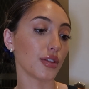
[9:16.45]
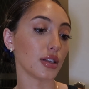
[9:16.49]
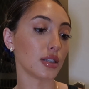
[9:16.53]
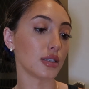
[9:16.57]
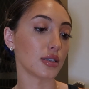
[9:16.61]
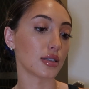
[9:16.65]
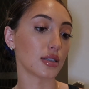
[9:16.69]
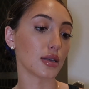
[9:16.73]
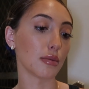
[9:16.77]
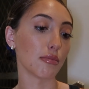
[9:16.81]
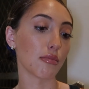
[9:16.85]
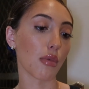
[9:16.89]

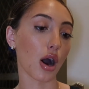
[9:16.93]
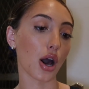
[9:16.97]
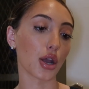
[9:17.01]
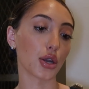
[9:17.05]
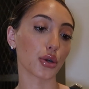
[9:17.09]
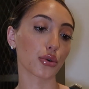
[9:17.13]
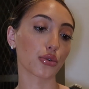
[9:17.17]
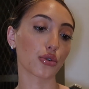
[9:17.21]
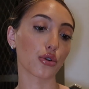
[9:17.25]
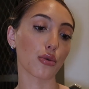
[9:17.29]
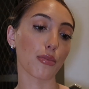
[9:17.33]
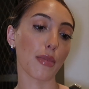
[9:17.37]
This is the
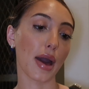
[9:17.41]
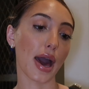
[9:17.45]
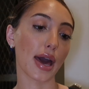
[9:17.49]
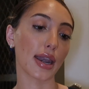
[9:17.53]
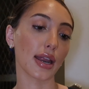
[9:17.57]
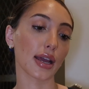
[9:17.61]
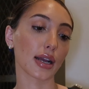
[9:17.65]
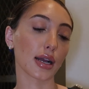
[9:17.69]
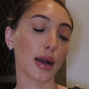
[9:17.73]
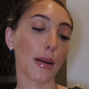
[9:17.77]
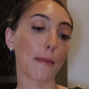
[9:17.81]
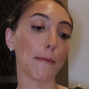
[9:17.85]

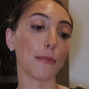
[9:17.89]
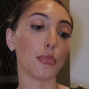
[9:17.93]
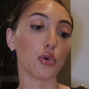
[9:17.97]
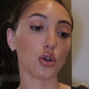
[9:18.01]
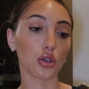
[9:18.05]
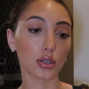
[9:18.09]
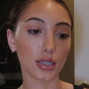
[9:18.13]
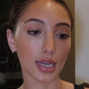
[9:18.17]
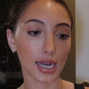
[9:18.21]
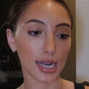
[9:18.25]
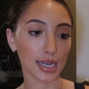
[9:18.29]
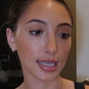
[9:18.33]
Monochromatic
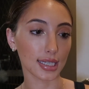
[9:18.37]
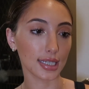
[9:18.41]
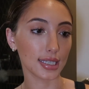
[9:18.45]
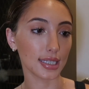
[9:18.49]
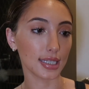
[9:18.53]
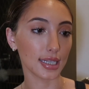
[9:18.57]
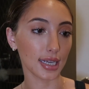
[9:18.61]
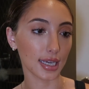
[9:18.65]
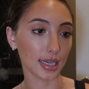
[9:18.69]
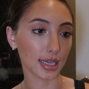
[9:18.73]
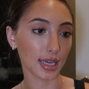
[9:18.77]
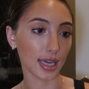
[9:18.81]

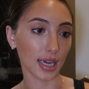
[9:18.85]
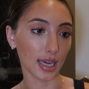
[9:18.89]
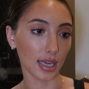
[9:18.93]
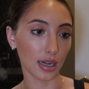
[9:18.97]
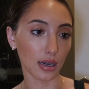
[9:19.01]
Multi-Stick